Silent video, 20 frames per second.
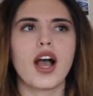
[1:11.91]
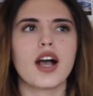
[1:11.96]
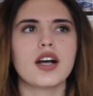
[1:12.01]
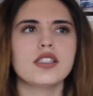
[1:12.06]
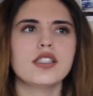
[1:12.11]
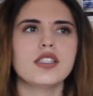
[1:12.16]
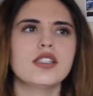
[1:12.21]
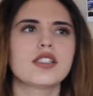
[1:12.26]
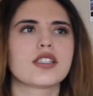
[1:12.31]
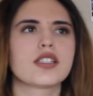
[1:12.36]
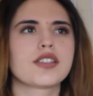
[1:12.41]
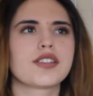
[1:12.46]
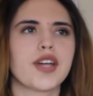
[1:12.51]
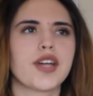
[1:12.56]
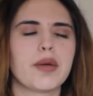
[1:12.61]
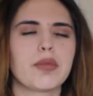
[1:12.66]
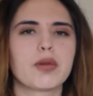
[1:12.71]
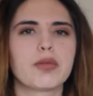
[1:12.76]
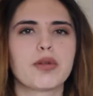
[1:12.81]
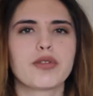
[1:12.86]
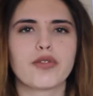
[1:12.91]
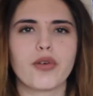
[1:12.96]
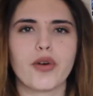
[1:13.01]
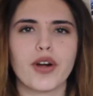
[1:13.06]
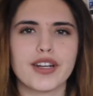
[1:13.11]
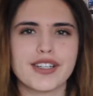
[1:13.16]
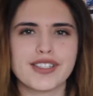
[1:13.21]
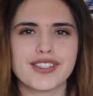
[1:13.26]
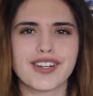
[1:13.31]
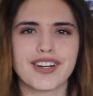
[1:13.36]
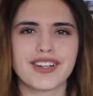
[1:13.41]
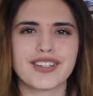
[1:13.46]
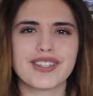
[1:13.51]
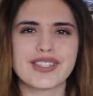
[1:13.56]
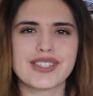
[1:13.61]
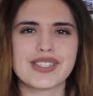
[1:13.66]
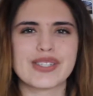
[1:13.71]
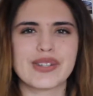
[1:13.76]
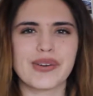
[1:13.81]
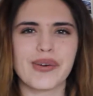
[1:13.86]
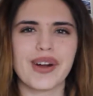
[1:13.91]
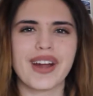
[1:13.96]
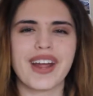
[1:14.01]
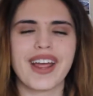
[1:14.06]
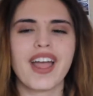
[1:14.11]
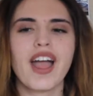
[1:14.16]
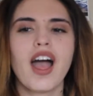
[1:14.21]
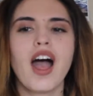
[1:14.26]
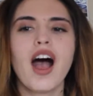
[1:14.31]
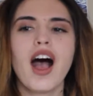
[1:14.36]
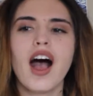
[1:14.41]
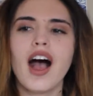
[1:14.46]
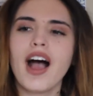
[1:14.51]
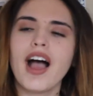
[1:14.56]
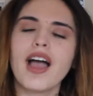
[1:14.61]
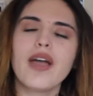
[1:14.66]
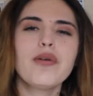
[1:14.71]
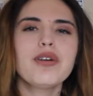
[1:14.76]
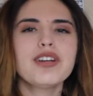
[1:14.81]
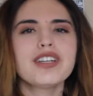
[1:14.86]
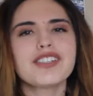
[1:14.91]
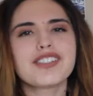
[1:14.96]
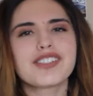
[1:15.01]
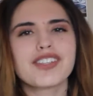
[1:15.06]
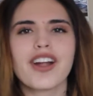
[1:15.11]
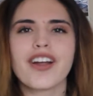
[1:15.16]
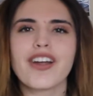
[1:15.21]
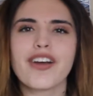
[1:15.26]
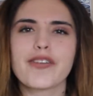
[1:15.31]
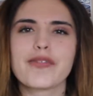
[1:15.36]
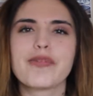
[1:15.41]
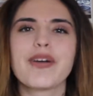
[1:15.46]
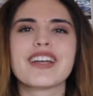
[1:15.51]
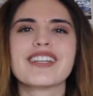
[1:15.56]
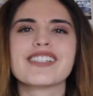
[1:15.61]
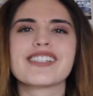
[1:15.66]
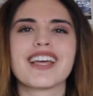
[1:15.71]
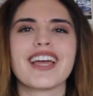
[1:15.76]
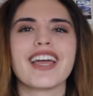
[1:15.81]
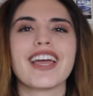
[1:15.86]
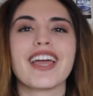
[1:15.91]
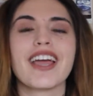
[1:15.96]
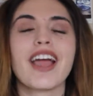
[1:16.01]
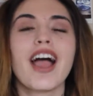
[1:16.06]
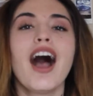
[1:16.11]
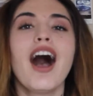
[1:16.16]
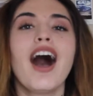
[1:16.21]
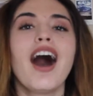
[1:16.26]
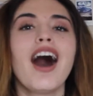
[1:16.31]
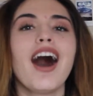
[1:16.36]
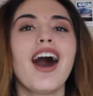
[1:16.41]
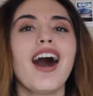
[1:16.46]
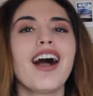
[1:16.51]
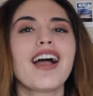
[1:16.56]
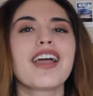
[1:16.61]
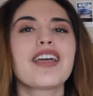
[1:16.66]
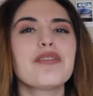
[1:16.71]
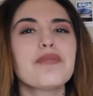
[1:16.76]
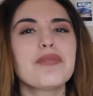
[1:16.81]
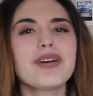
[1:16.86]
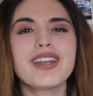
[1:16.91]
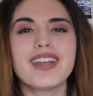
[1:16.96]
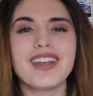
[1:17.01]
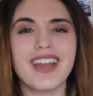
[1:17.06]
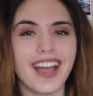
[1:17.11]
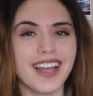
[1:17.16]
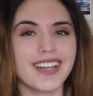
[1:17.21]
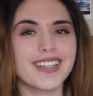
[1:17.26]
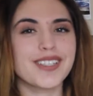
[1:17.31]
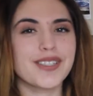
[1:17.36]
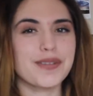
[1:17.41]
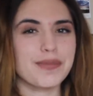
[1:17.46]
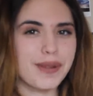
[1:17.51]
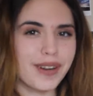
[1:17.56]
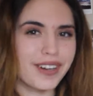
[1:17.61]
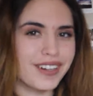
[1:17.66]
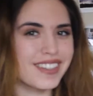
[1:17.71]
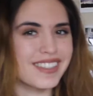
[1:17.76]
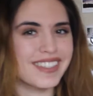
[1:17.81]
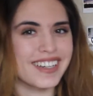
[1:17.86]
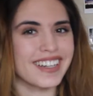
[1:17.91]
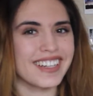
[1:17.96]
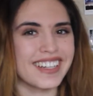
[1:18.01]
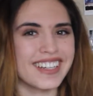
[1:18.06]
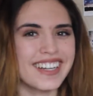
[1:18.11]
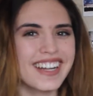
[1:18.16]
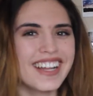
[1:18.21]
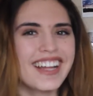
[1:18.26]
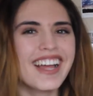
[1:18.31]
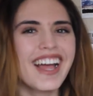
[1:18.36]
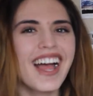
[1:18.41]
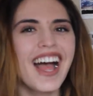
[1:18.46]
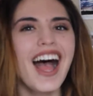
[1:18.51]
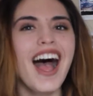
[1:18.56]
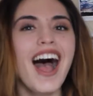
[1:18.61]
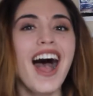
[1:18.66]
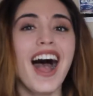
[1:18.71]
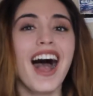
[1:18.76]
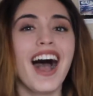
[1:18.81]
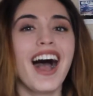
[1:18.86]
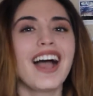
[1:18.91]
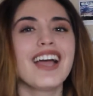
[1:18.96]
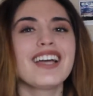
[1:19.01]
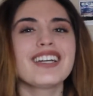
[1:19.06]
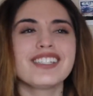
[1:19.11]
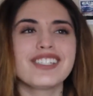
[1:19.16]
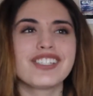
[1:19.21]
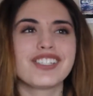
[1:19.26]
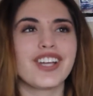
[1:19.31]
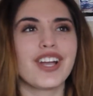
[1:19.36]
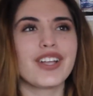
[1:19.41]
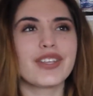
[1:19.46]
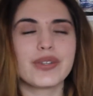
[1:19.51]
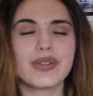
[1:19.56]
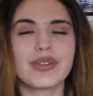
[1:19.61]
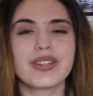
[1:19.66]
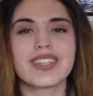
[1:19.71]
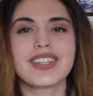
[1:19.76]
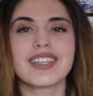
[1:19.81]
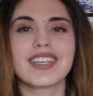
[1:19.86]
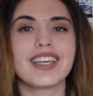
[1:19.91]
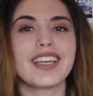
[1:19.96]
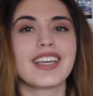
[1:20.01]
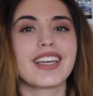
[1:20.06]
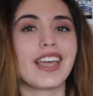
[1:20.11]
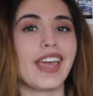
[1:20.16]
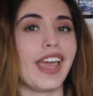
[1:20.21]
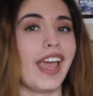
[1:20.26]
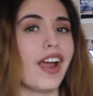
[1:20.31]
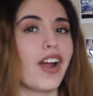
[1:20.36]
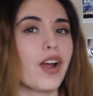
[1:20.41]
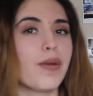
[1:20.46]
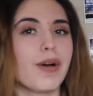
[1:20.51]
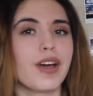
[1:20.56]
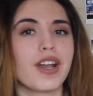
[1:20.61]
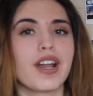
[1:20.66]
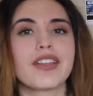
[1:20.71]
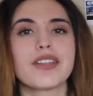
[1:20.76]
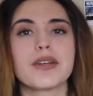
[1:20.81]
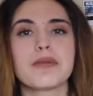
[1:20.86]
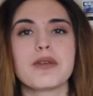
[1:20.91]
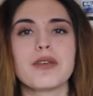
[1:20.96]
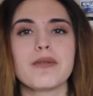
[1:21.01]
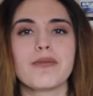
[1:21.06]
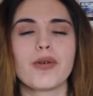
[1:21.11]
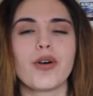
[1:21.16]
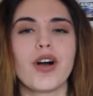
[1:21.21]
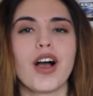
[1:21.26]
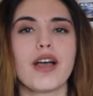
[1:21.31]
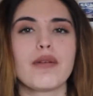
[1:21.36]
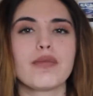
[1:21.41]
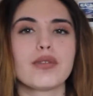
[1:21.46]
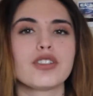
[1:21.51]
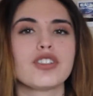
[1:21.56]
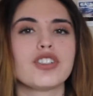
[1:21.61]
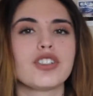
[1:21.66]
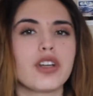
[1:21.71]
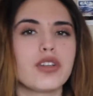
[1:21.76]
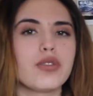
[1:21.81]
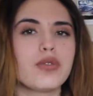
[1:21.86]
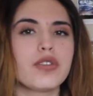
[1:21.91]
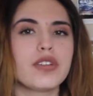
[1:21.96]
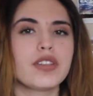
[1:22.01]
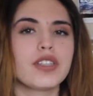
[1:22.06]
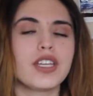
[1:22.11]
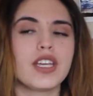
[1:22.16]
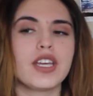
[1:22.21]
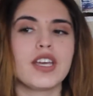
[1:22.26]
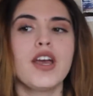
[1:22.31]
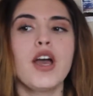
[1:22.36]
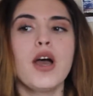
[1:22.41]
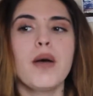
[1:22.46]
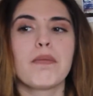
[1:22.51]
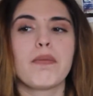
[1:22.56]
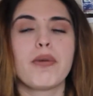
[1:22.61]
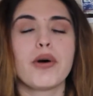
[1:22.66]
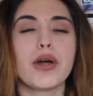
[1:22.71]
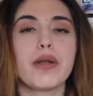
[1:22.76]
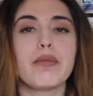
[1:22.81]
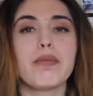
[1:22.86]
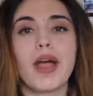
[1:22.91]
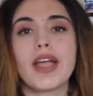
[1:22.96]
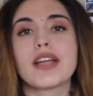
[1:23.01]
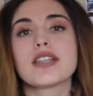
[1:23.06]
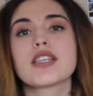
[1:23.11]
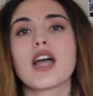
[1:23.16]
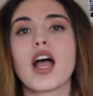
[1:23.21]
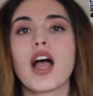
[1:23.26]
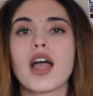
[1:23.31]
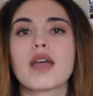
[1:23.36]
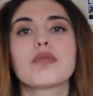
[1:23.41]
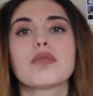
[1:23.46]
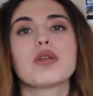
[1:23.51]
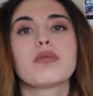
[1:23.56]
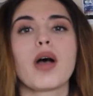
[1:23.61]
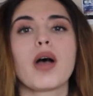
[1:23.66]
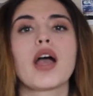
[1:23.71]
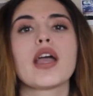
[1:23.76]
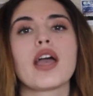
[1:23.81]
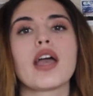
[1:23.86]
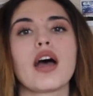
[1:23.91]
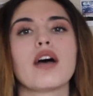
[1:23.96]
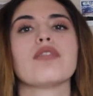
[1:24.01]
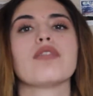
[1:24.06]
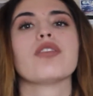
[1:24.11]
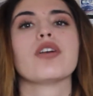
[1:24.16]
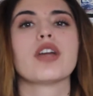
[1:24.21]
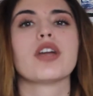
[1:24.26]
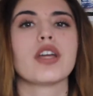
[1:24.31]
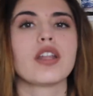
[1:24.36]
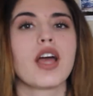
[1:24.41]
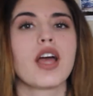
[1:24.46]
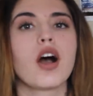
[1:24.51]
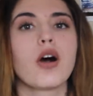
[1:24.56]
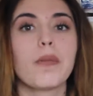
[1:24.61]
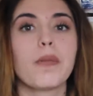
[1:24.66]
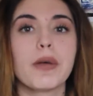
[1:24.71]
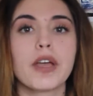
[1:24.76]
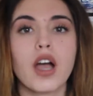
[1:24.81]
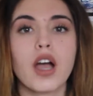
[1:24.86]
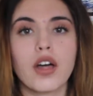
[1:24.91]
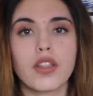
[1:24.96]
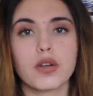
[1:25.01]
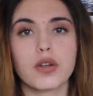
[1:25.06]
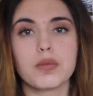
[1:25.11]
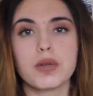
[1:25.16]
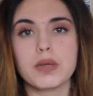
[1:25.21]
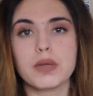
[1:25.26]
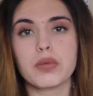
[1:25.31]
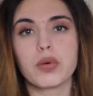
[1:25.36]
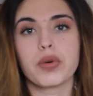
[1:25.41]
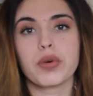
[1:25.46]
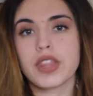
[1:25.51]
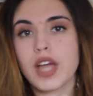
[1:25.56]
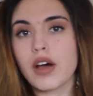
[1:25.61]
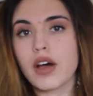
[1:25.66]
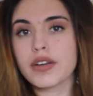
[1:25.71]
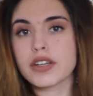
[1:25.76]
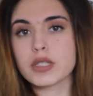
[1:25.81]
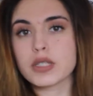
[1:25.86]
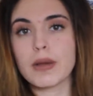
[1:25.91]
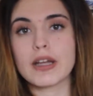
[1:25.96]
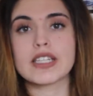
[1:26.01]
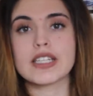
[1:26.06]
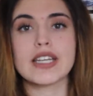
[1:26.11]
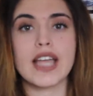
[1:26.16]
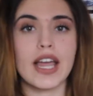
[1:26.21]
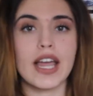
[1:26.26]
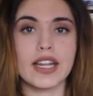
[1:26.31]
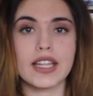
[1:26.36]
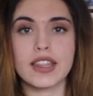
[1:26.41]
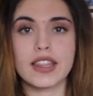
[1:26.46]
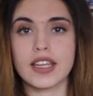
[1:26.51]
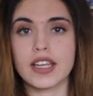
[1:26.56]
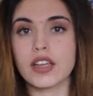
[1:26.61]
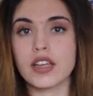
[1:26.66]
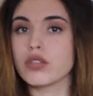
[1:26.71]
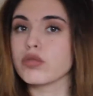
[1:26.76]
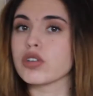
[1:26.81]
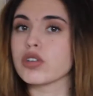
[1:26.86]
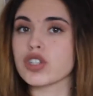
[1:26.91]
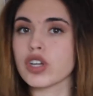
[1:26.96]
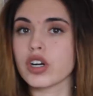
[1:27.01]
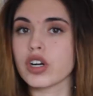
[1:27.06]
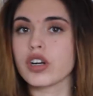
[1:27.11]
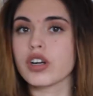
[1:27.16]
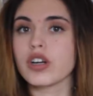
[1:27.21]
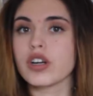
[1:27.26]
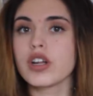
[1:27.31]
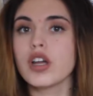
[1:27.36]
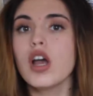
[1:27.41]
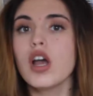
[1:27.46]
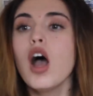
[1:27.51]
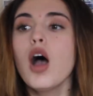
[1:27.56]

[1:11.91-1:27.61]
as a disclaimer before I start this story, I want to start off by saying I am a nice person. I genuinely care about other people. I will genuinely put my time and my effort in helping other people without expecting anything in return.